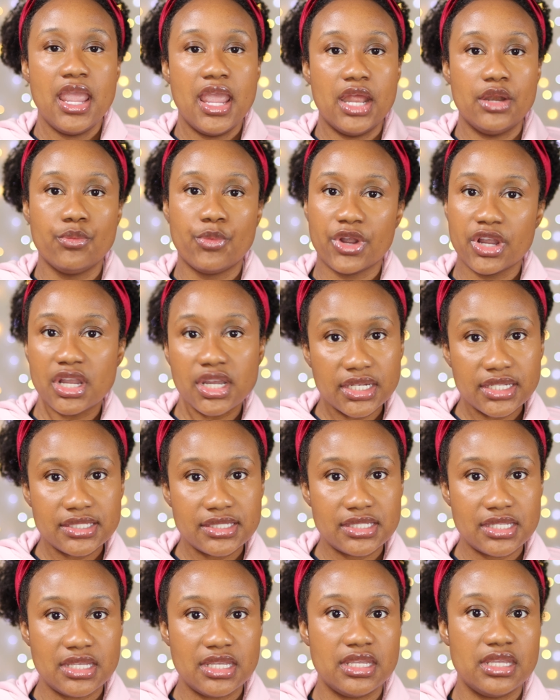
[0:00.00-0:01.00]
and we're gonna
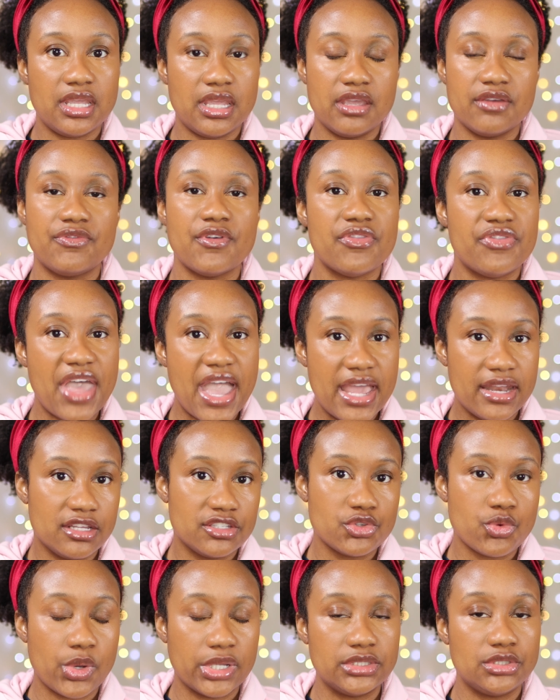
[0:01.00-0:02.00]
see if that
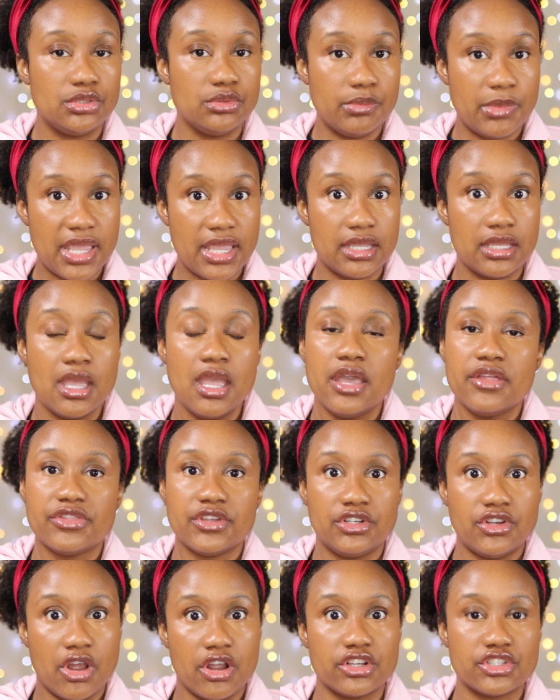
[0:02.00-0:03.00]
is going to make
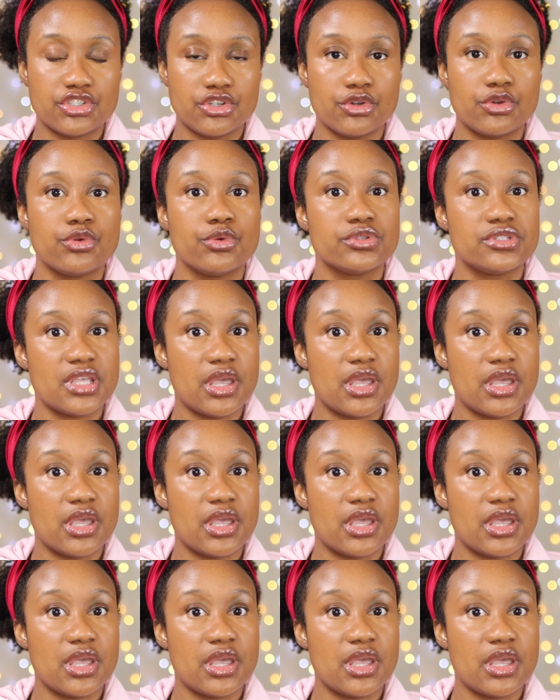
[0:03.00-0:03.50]
the dark circles